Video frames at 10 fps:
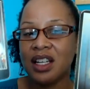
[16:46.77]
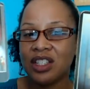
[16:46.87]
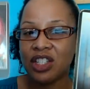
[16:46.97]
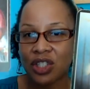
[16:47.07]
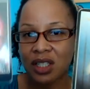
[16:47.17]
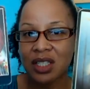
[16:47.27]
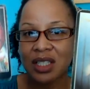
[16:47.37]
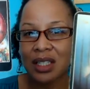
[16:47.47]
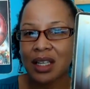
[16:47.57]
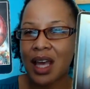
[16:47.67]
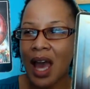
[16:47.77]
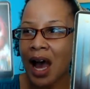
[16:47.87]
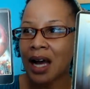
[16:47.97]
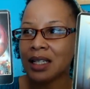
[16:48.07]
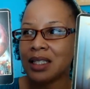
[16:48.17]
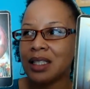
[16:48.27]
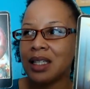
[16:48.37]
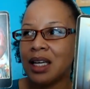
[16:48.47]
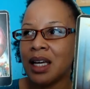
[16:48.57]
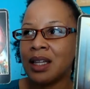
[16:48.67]
to just act
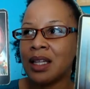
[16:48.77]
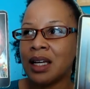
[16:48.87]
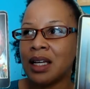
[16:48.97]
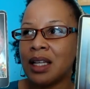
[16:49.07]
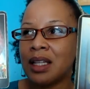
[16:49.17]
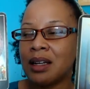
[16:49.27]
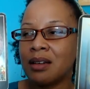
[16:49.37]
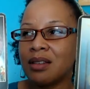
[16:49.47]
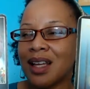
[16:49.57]
in the